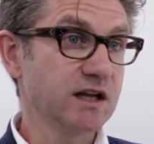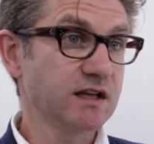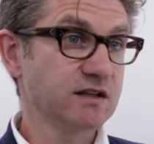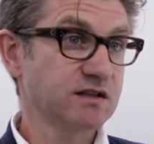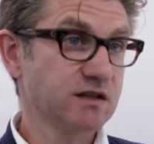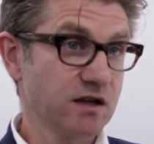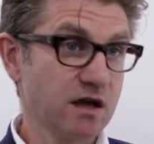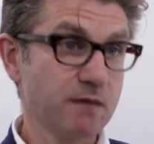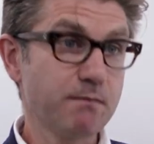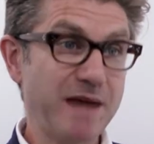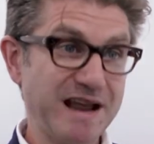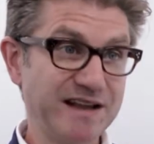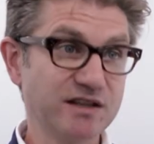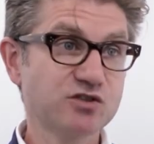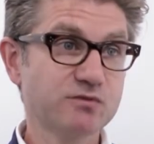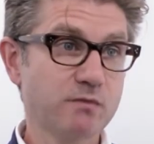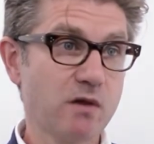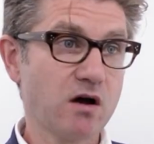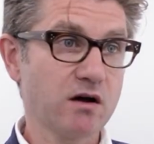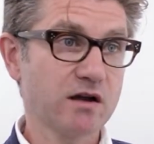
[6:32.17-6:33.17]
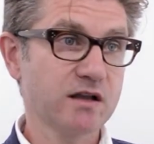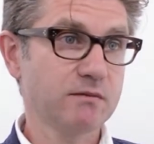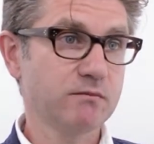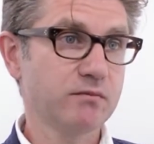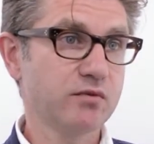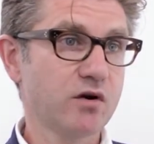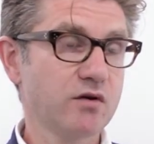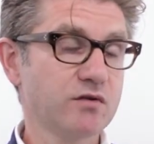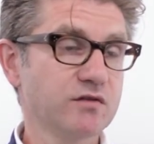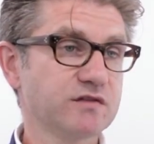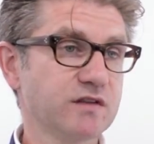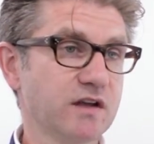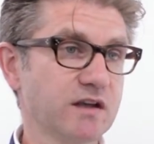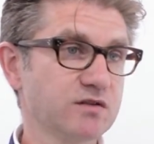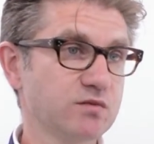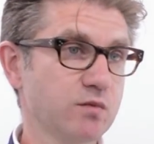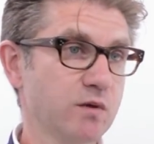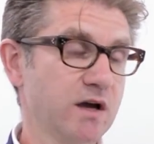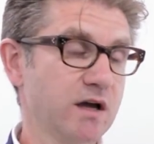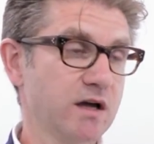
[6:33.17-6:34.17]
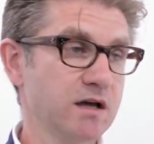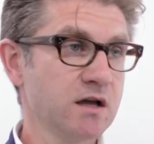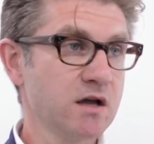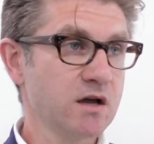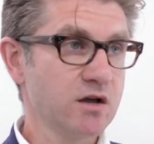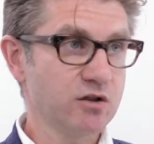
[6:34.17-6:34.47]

It's a benchmarking process where